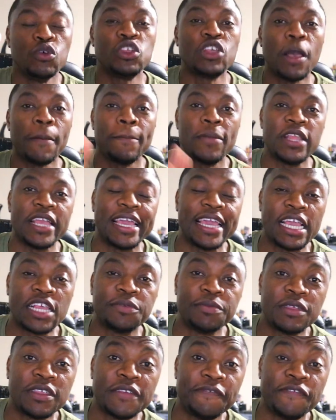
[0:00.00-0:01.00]
What's up Money
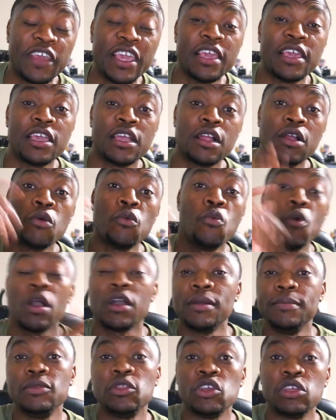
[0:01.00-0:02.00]
Geeks, Mr. V here.
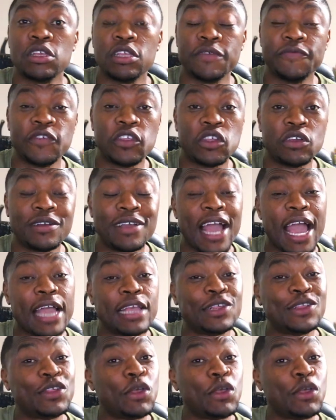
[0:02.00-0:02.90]
Welcome to another video guys.